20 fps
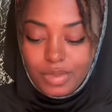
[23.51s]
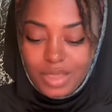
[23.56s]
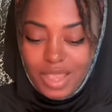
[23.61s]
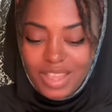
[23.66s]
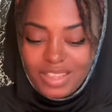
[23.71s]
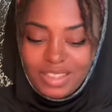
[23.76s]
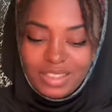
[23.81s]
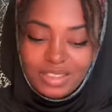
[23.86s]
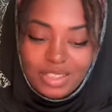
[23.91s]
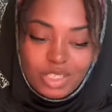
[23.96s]
I
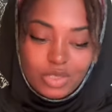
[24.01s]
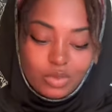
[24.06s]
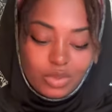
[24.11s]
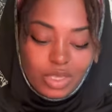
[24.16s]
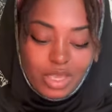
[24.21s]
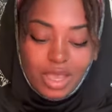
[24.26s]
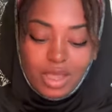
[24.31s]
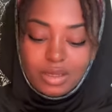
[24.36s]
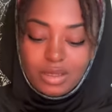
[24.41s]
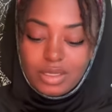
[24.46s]
think that's
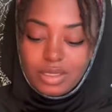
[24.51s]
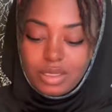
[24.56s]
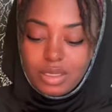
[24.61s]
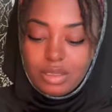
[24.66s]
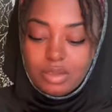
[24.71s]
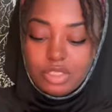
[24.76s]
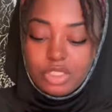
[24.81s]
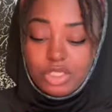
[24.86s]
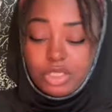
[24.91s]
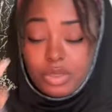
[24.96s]
Rihanna's
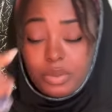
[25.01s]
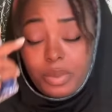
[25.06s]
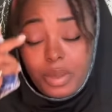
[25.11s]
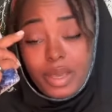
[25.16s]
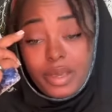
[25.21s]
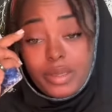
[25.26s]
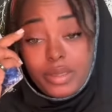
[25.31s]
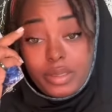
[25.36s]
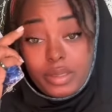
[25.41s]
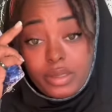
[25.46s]
song. She a
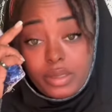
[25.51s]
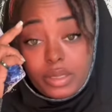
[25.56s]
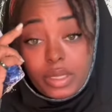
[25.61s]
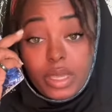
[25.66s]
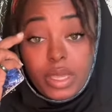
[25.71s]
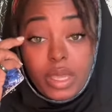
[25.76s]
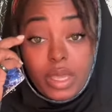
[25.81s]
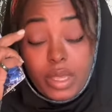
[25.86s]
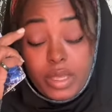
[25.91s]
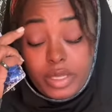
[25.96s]
Pisces
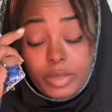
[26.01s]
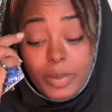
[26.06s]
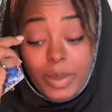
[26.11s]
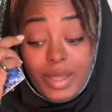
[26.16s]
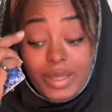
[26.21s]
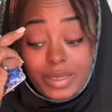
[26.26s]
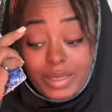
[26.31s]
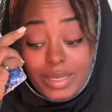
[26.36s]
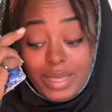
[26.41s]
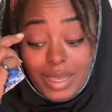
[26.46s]

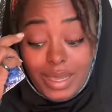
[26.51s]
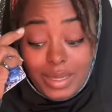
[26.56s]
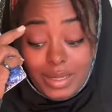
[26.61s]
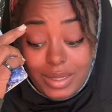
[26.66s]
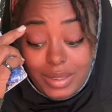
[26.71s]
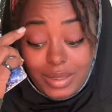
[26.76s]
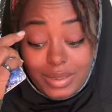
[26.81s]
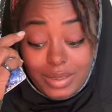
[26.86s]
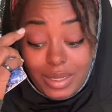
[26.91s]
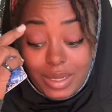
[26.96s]

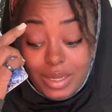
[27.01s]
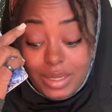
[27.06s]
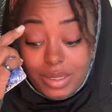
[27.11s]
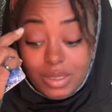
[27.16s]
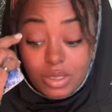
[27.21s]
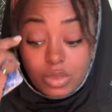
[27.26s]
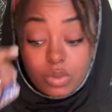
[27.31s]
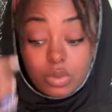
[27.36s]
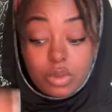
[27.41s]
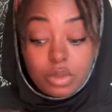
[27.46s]
spontaneous, headed
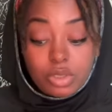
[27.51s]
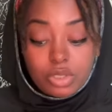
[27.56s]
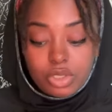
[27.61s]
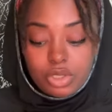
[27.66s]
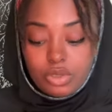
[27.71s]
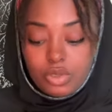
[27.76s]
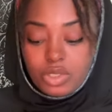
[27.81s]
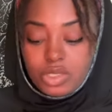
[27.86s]
towards you.